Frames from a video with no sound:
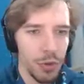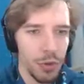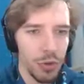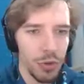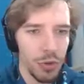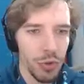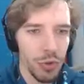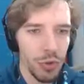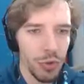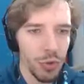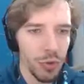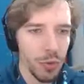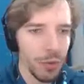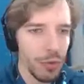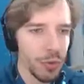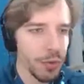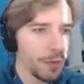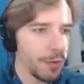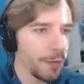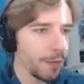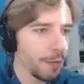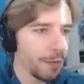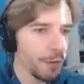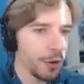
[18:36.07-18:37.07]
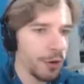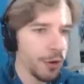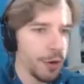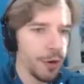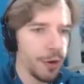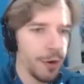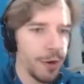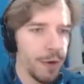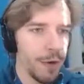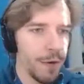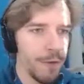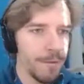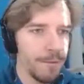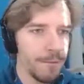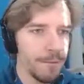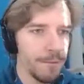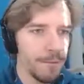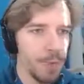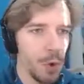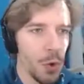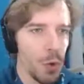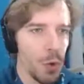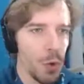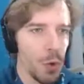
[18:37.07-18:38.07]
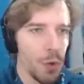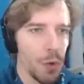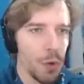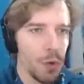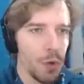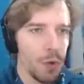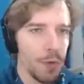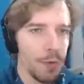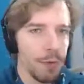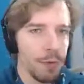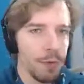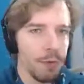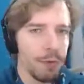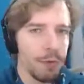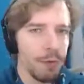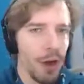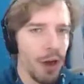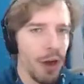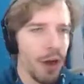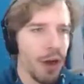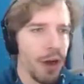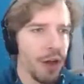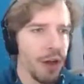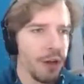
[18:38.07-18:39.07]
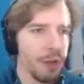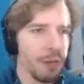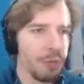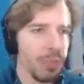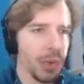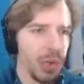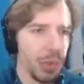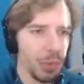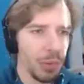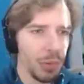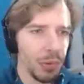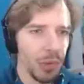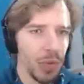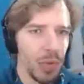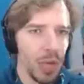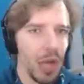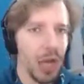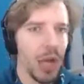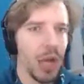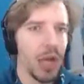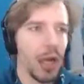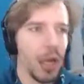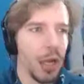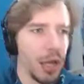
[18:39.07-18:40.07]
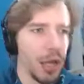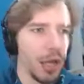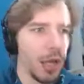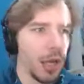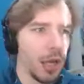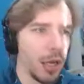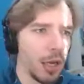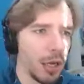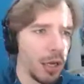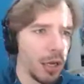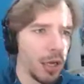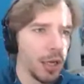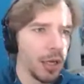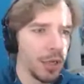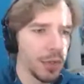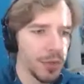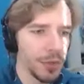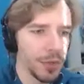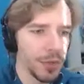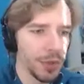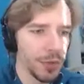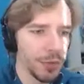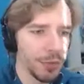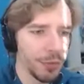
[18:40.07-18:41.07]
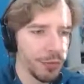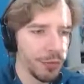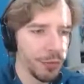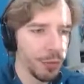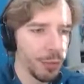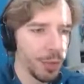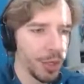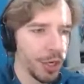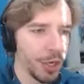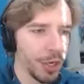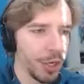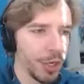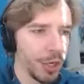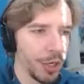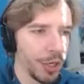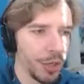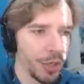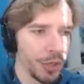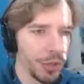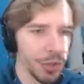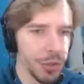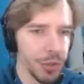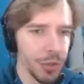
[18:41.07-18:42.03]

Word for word: two, three, four, five people. Ah, ah, ah, saved from annihilation.